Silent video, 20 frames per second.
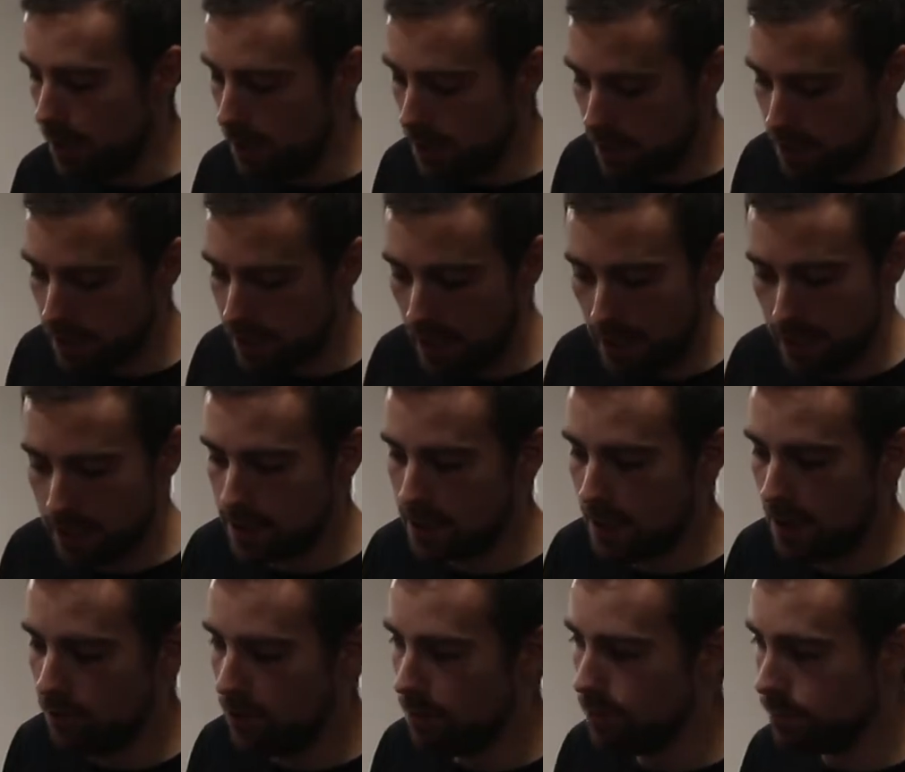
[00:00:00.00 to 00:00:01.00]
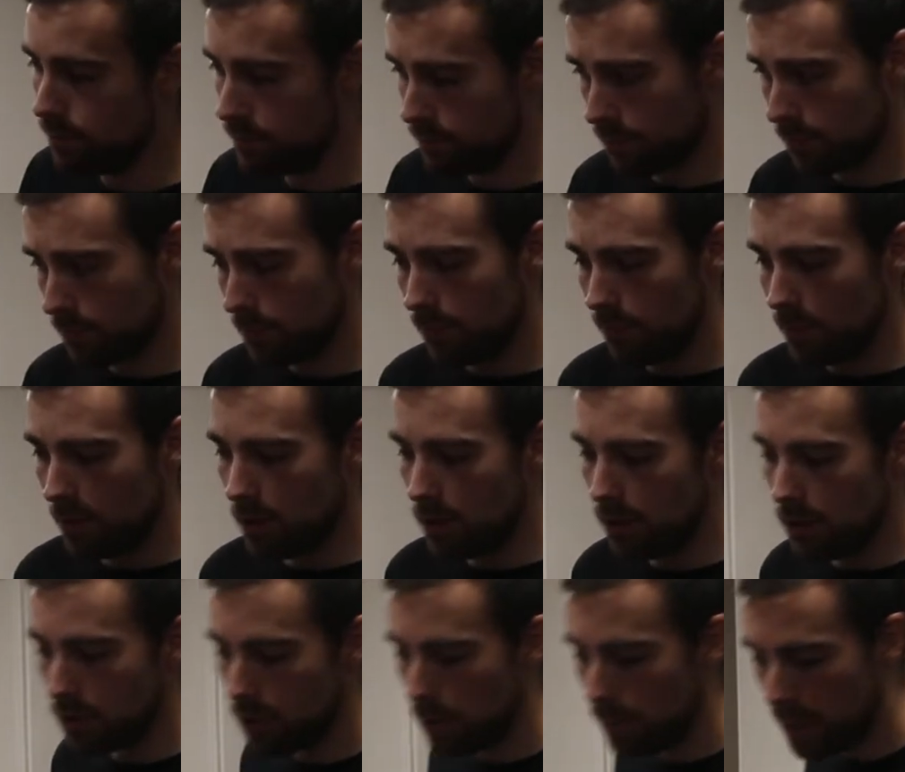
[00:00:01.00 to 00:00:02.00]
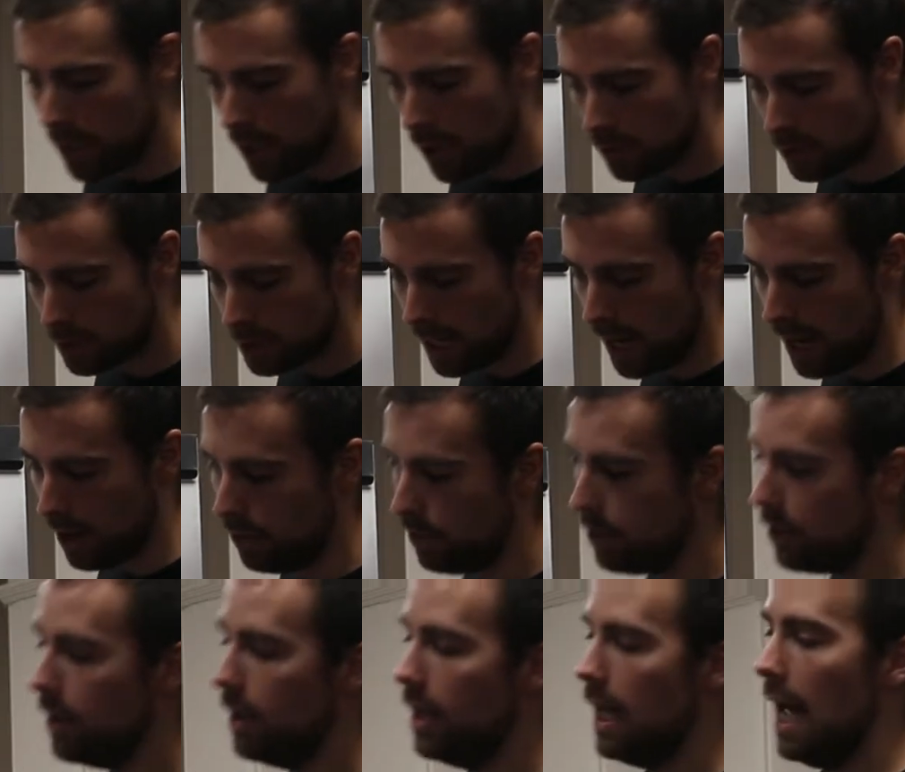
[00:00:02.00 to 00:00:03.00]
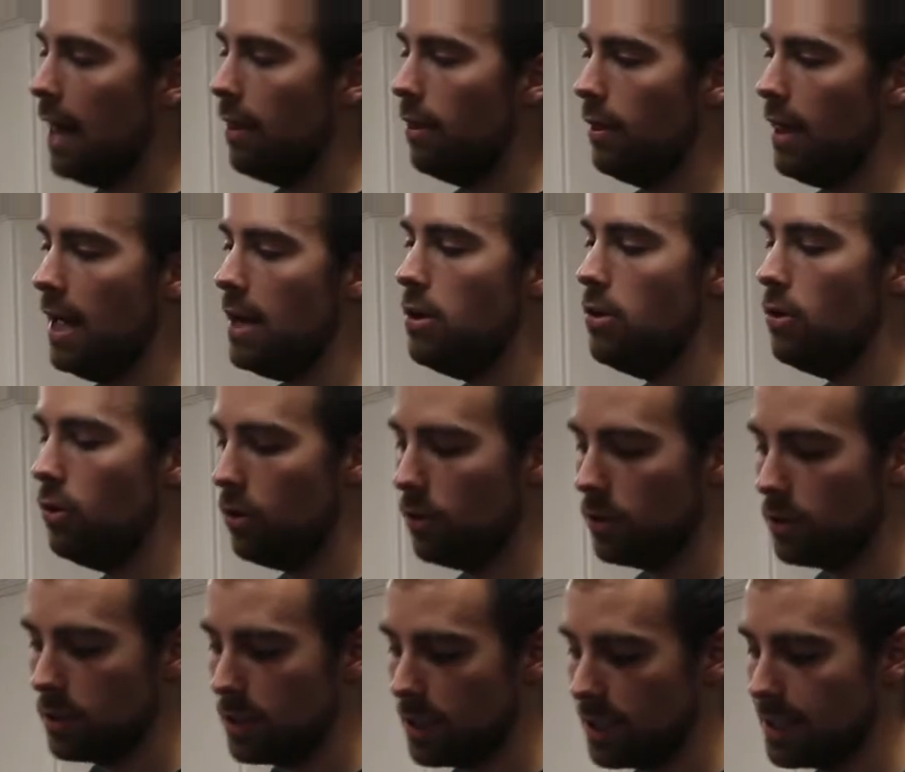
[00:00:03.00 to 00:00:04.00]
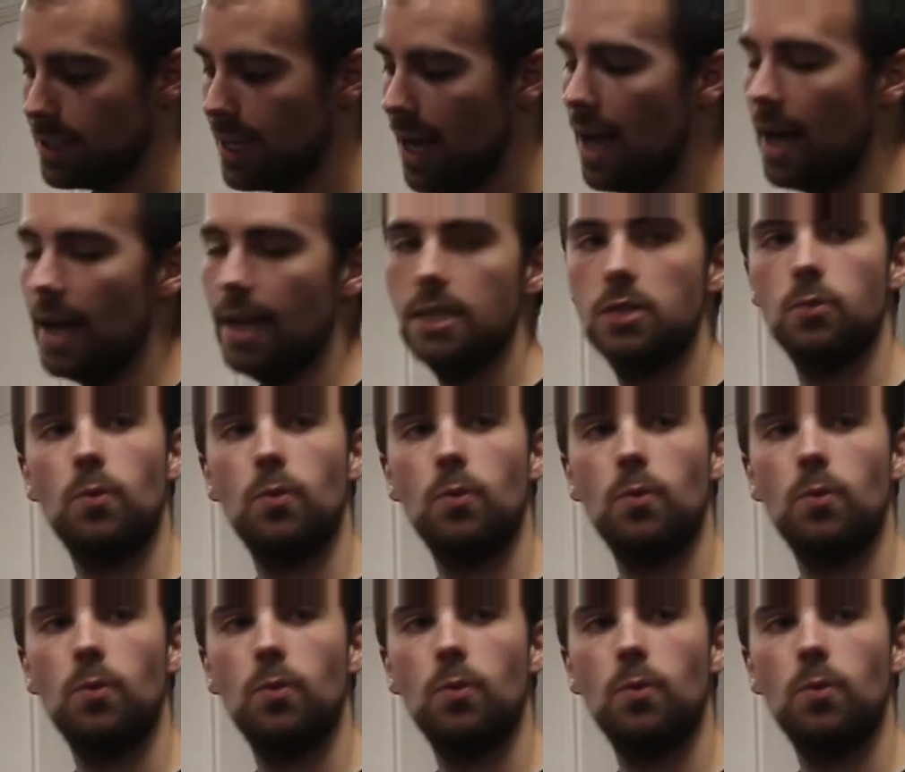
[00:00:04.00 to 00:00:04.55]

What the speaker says: in this case 7. The dummy goes down, and then north decides